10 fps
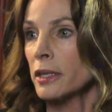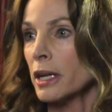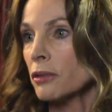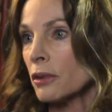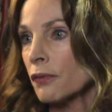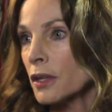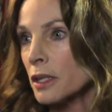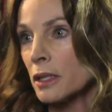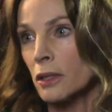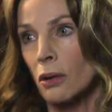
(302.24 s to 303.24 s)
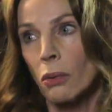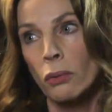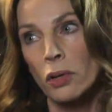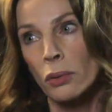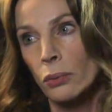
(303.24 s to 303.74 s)
and astrophysics, there's a
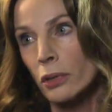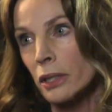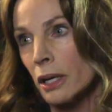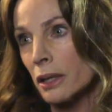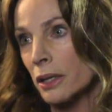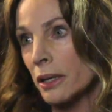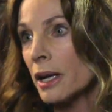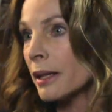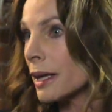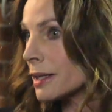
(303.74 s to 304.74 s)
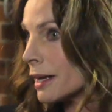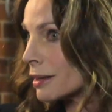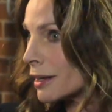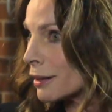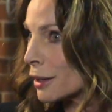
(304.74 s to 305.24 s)
whole other world out there that is
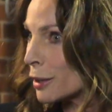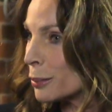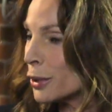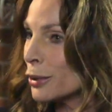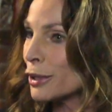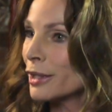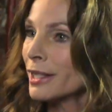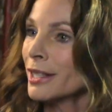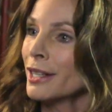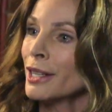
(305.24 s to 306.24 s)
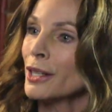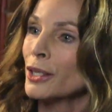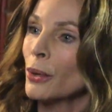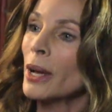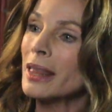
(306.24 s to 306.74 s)
outside the computer.
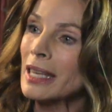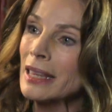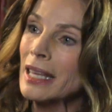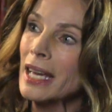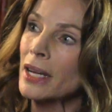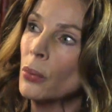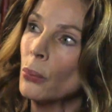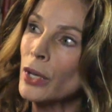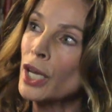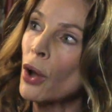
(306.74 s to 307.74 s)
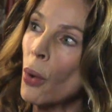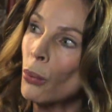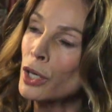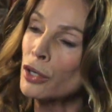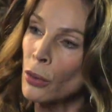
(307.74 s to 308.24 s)
So I think that we
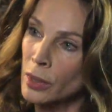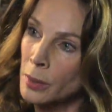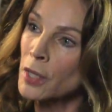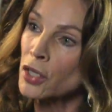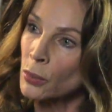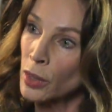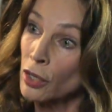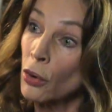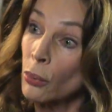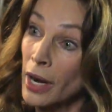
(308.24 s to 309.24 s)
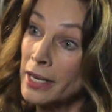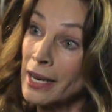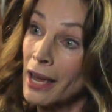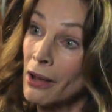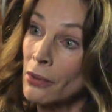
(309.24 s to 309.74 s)
only know as much as we know right
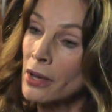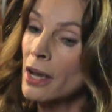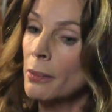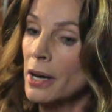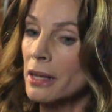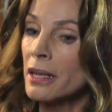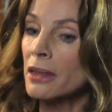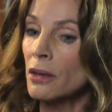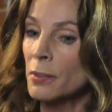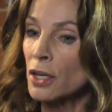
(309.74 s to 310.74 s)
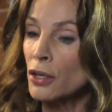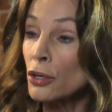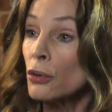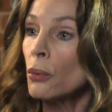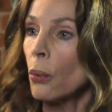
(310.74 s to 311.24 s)
now, but I think there'll be
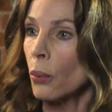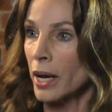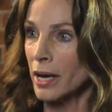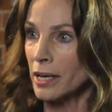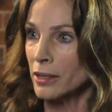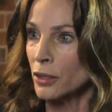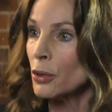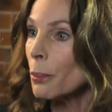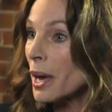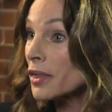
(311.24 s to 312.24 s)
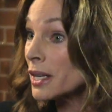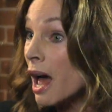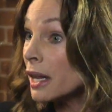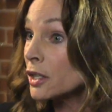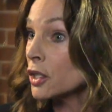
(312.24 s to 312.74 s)
new ways, new
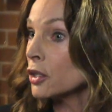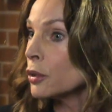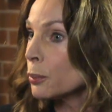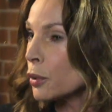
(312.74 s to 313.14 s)
methodologies, new